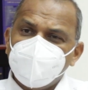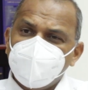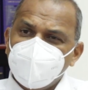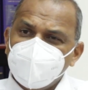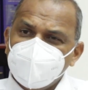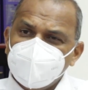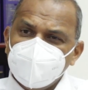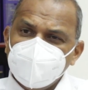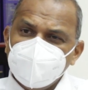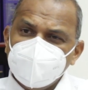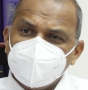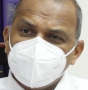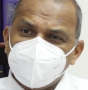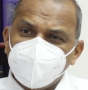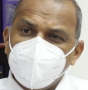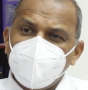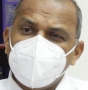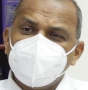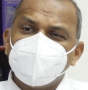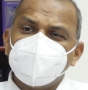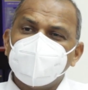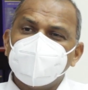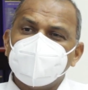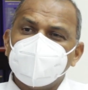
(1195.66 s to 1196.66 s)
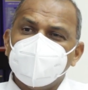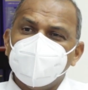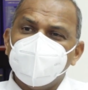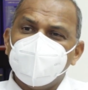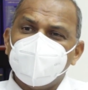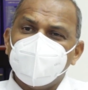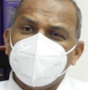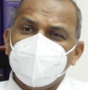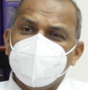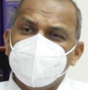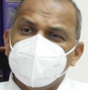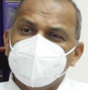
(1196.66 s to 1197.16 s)
put these measures in
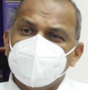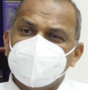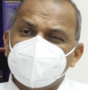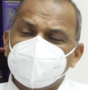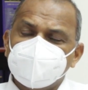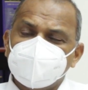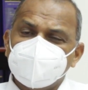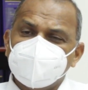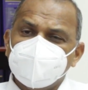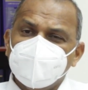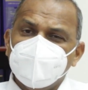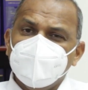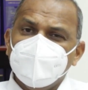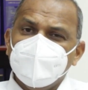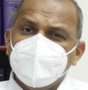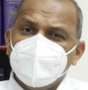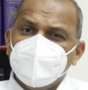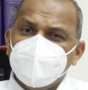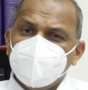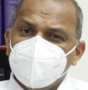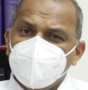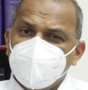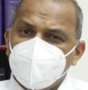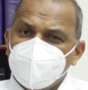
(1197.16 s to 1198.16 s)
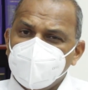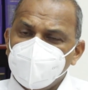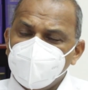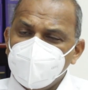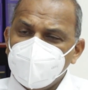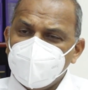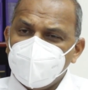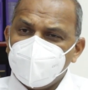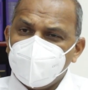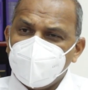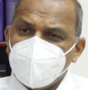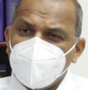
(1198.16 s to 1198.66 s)
place, then
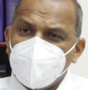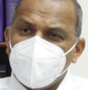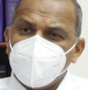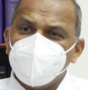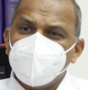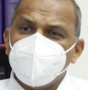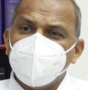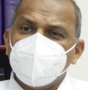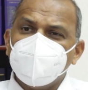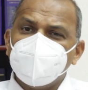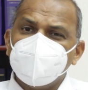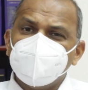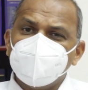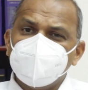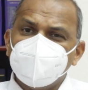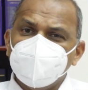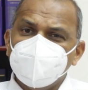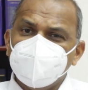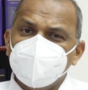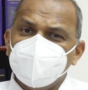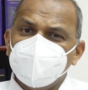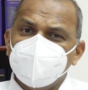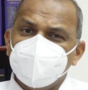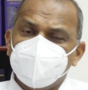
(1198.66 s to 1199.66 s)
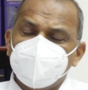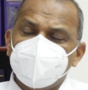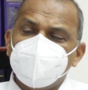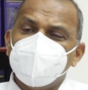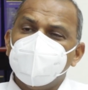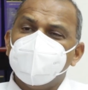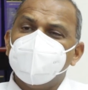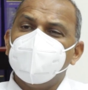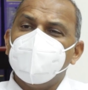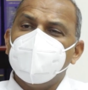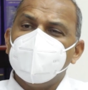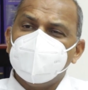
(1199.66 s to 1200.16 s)
we are helping to
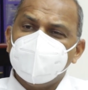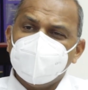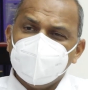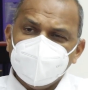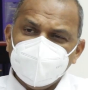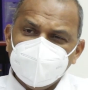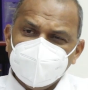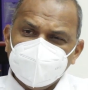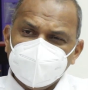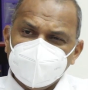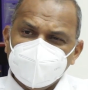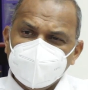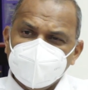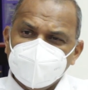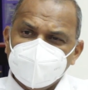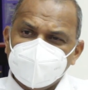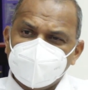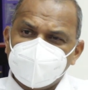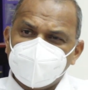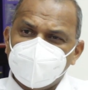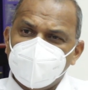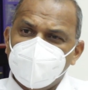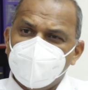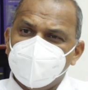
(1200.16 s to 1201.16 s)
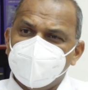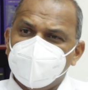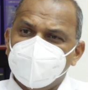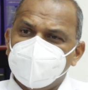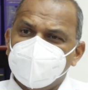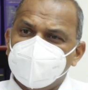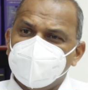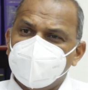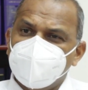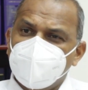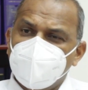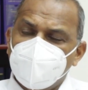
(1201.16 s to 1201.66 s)
prevent the disease from
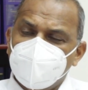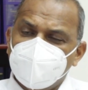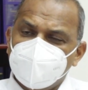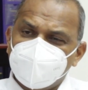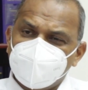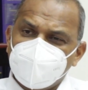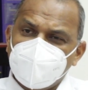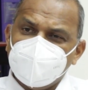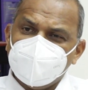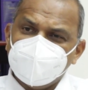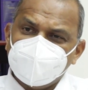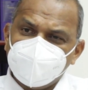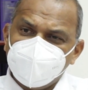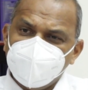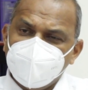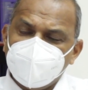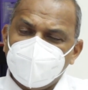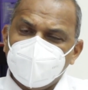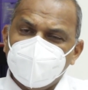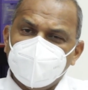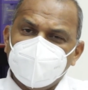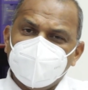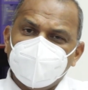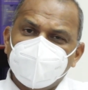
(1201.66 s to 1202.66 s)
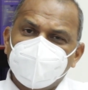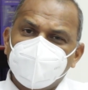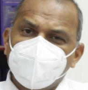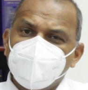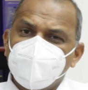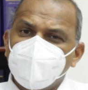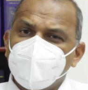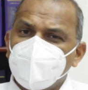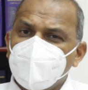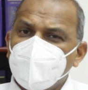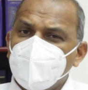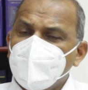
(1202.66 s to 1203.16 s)
transmitting.
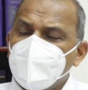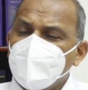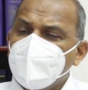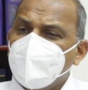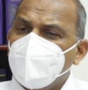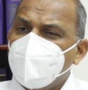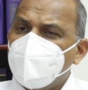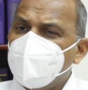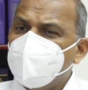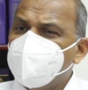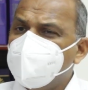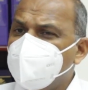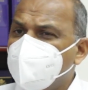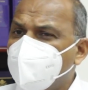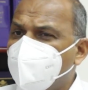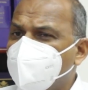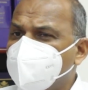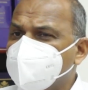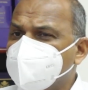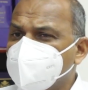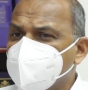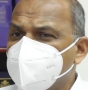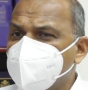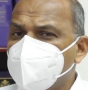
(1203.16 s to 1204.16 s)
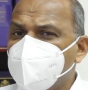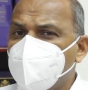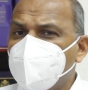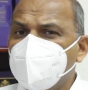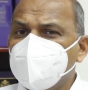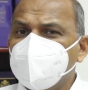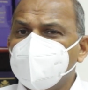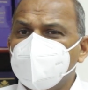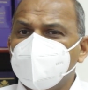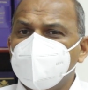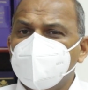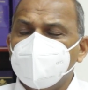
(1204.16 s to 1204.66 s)
And we also
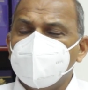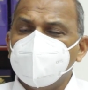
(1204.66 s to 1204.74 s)
want